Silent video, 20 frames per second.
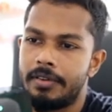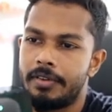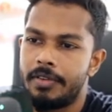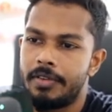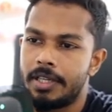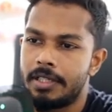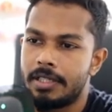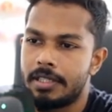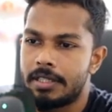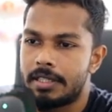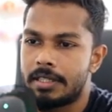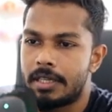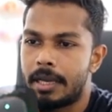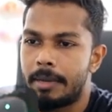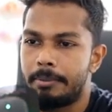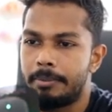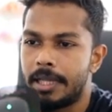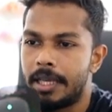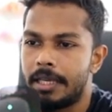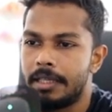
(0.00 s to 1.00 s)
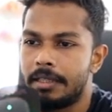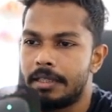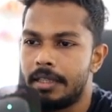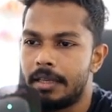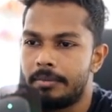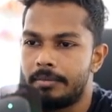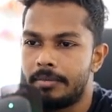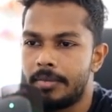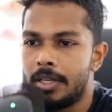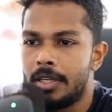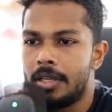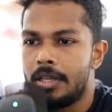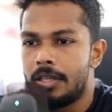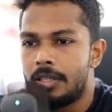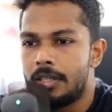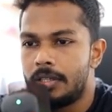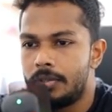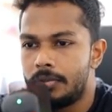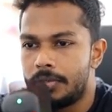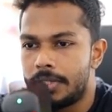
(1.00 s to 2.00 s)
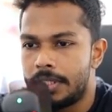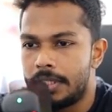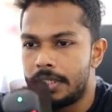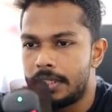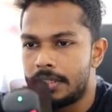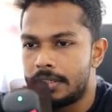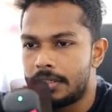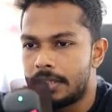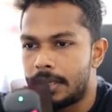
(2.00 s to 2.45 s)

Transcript: We are just applying them using this